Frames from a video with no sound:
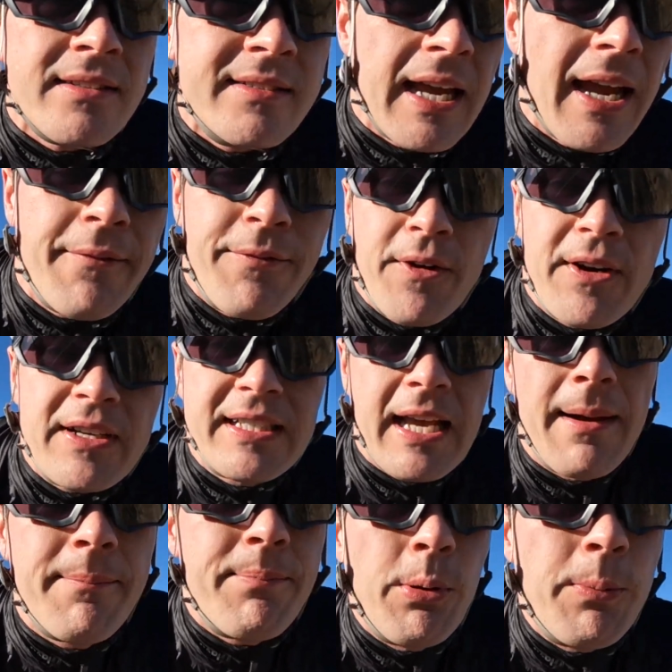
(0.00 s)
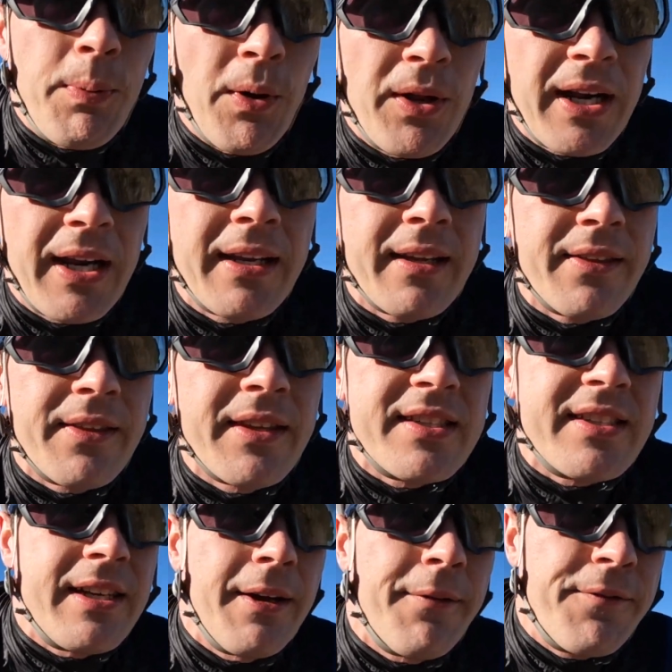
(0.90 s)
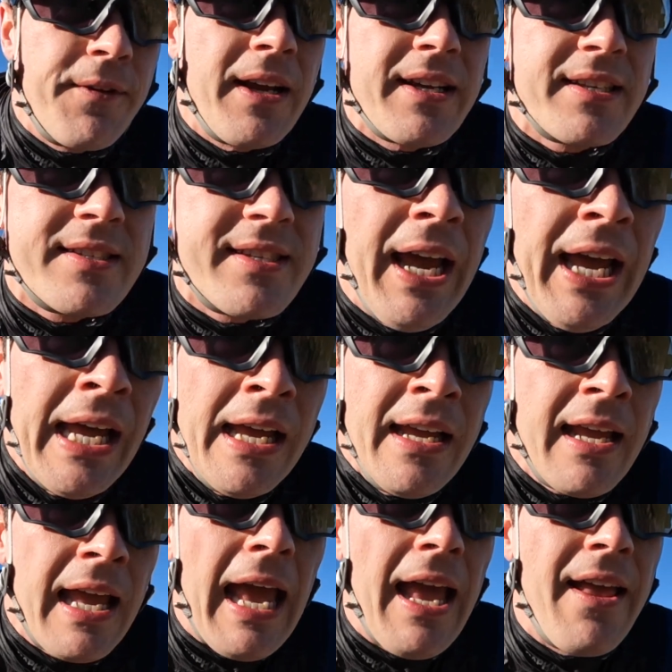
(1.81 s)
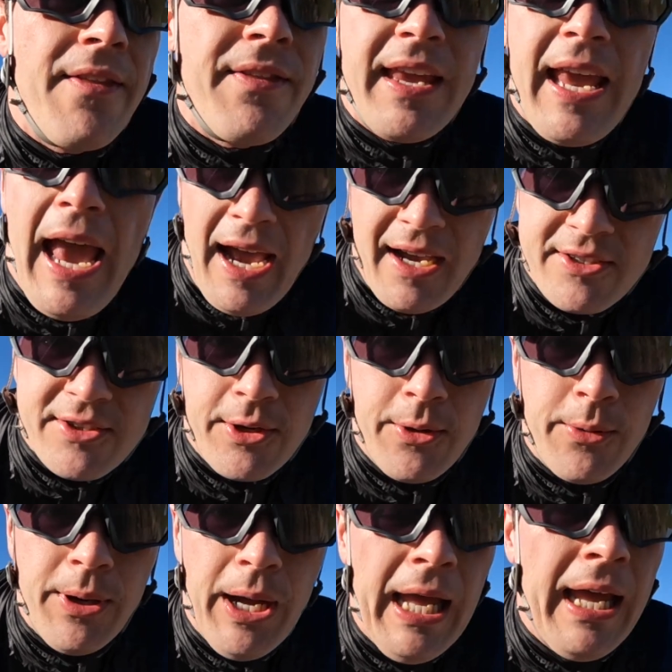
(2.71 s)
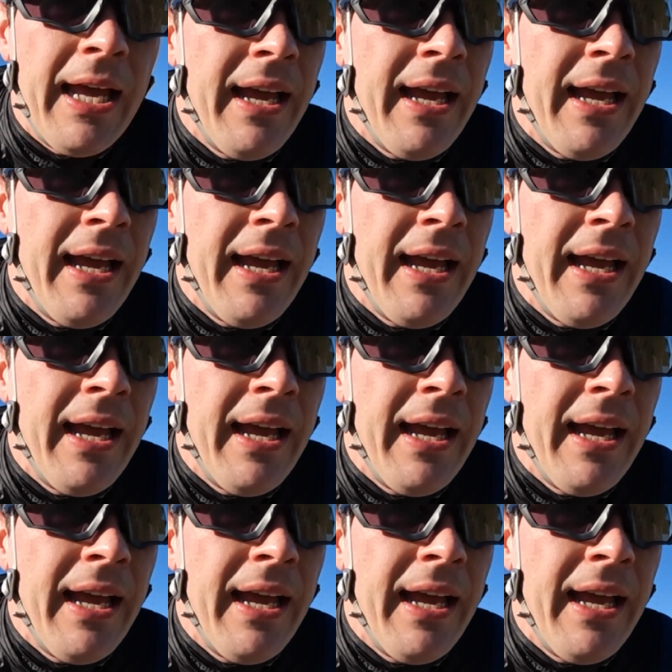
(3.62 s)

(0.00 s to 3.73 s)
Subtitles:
Take for example putting the stiffness in the axle